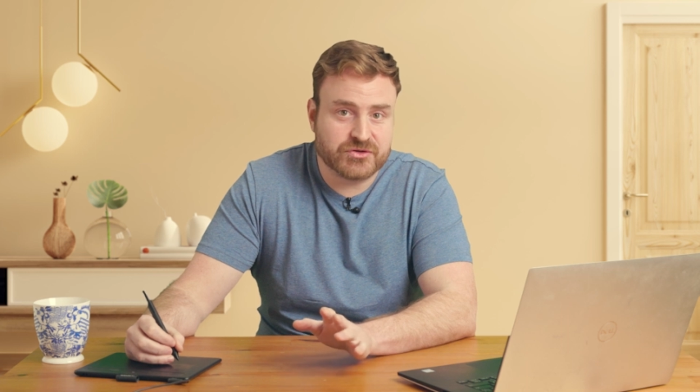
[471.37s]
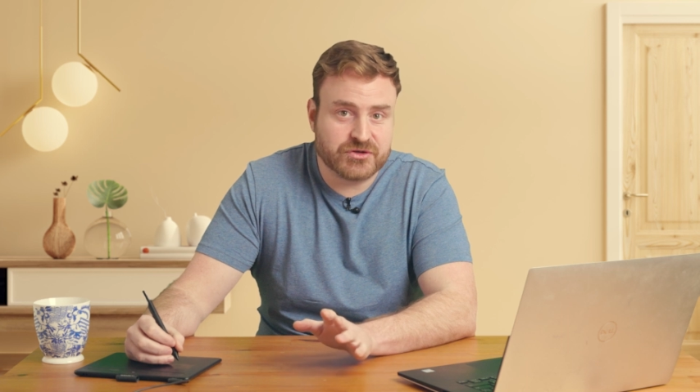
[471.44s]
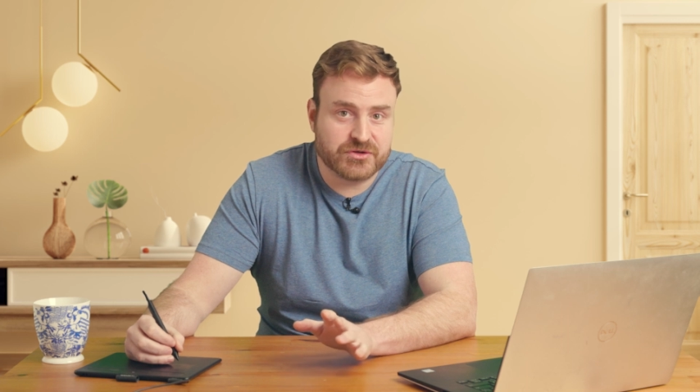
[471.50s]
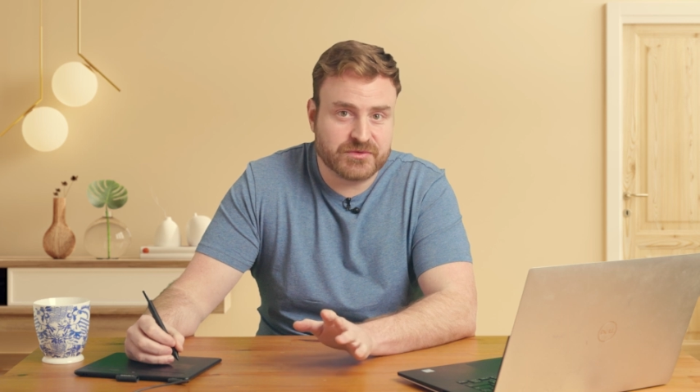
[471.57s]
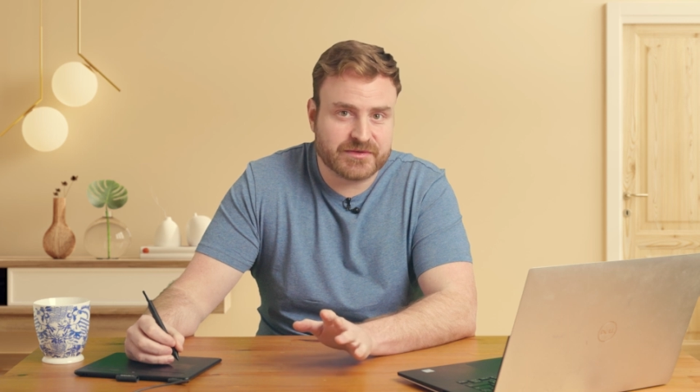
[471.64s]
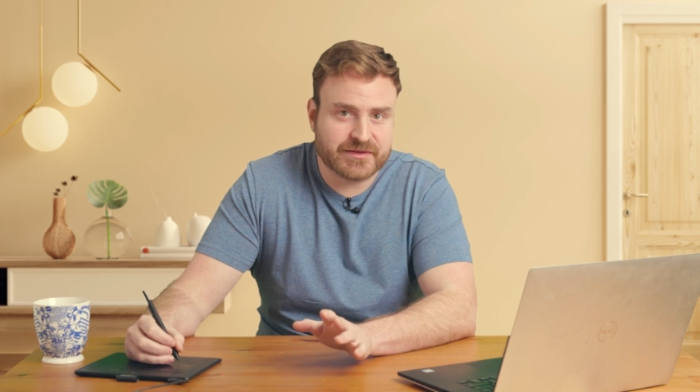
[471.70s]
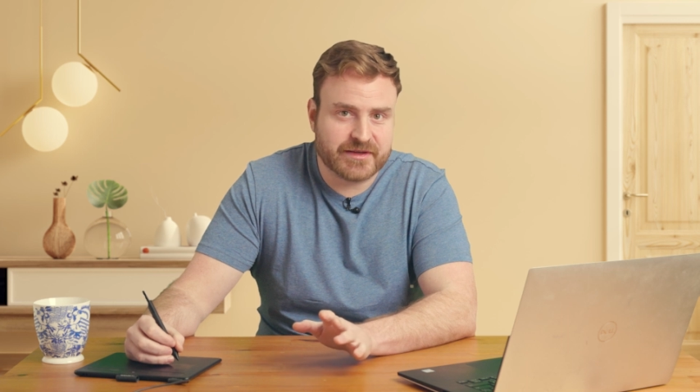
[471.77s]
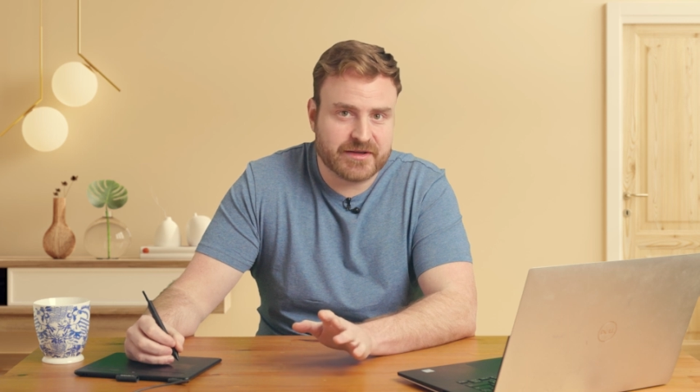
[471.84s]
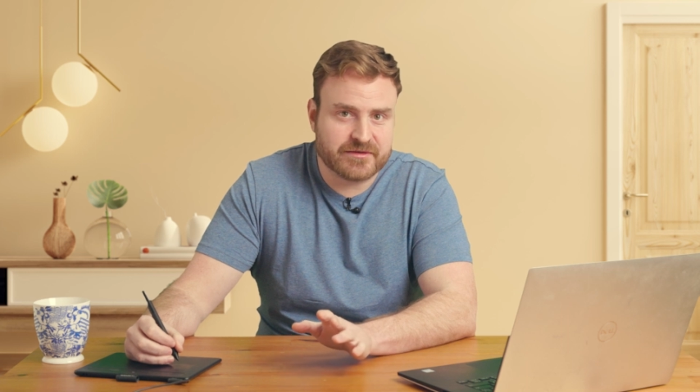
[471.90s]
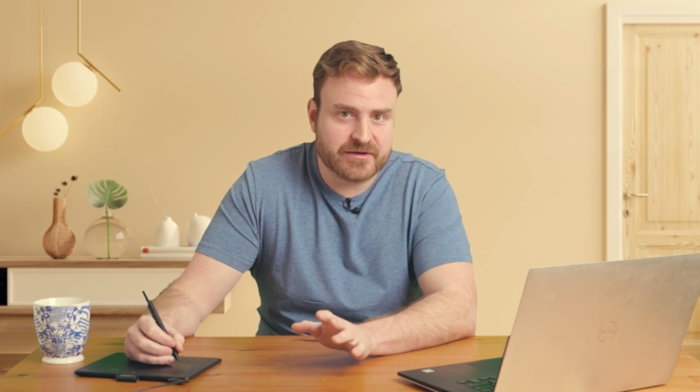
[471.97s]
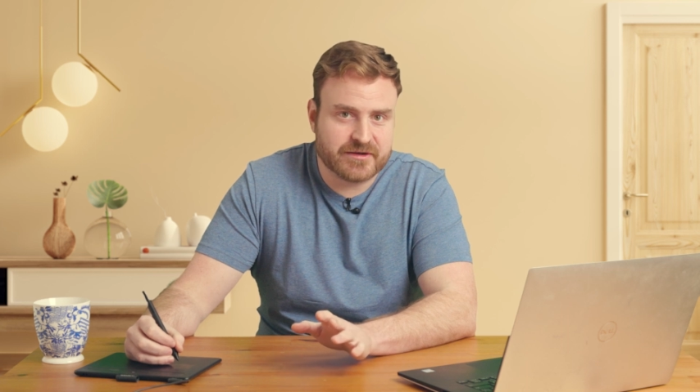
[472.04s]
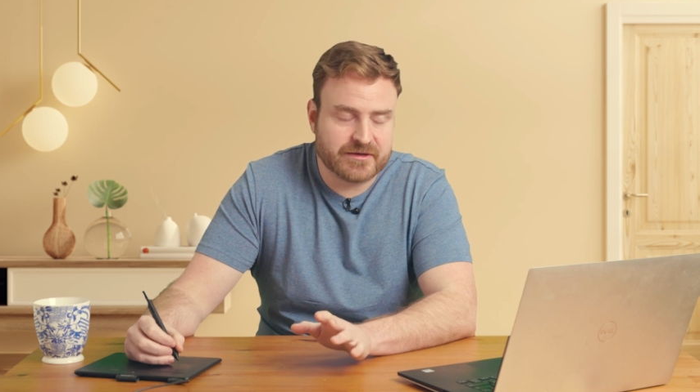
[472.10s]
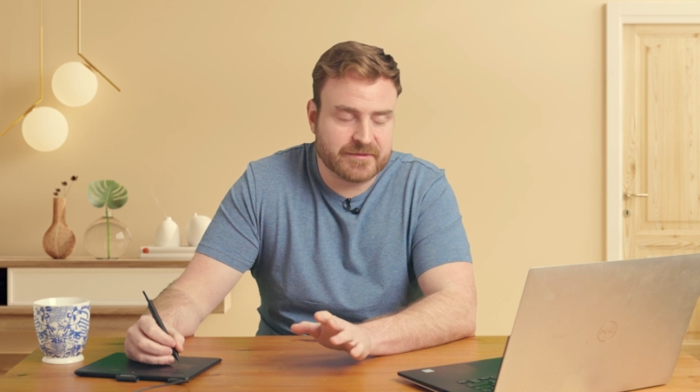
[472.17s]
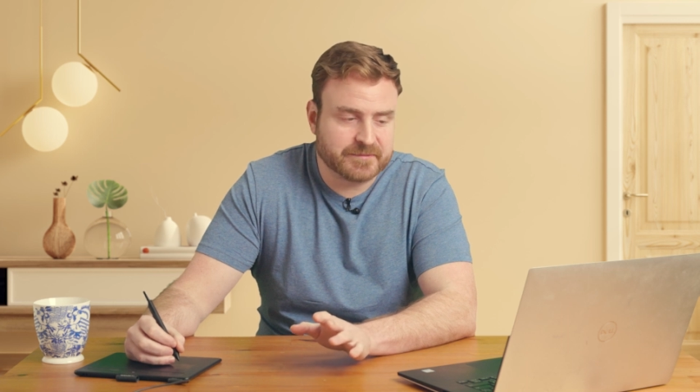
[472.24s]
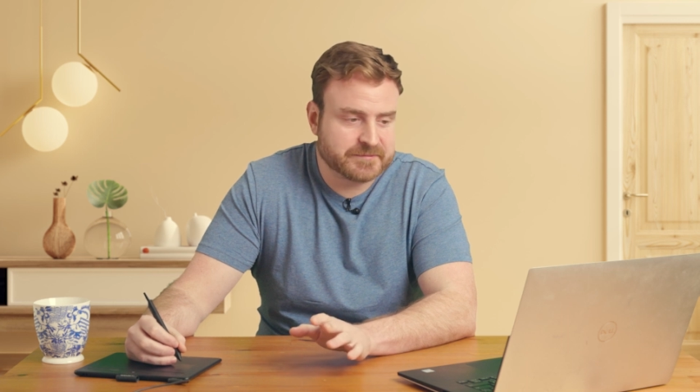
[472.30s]
juice later
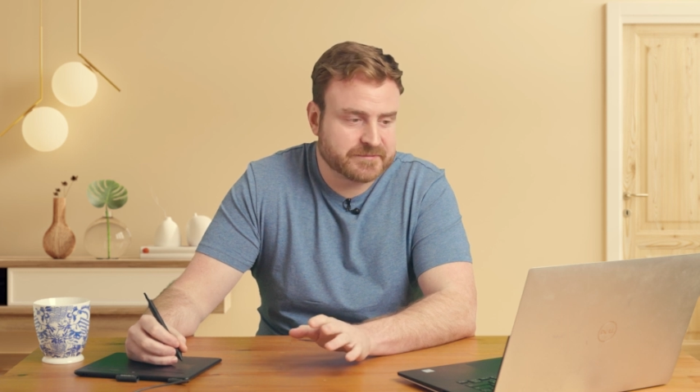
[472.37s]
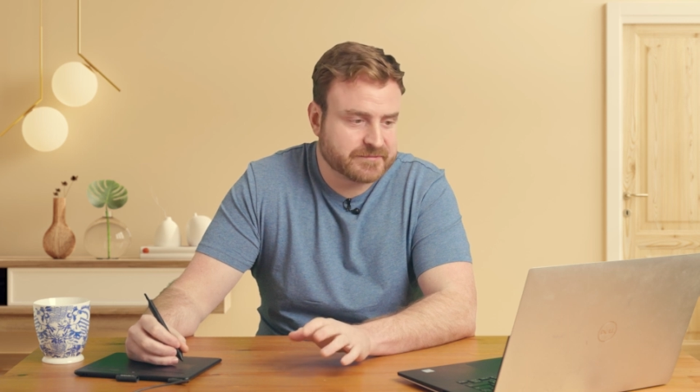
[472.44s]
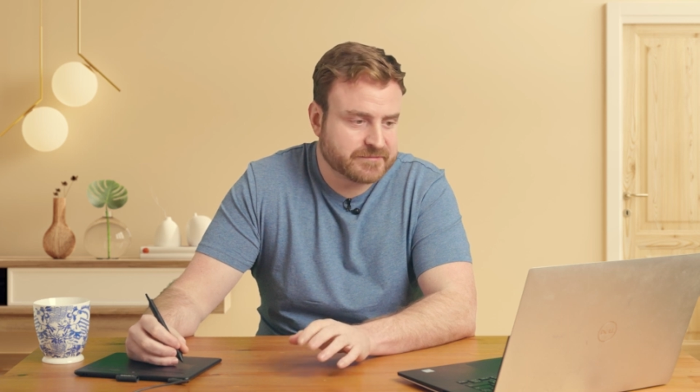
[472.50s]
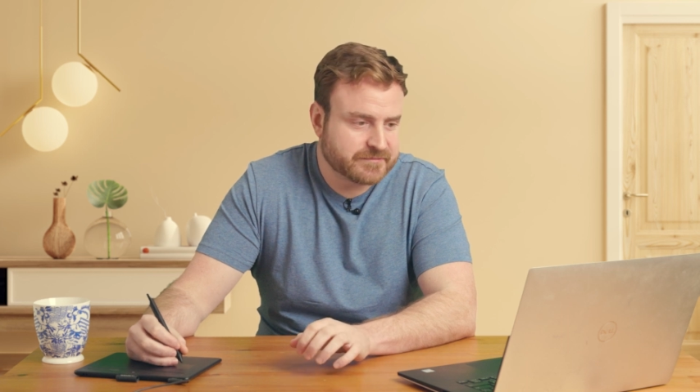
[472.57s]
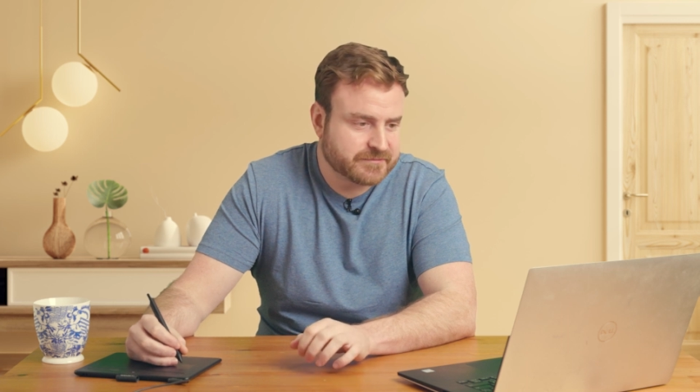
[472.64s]
on.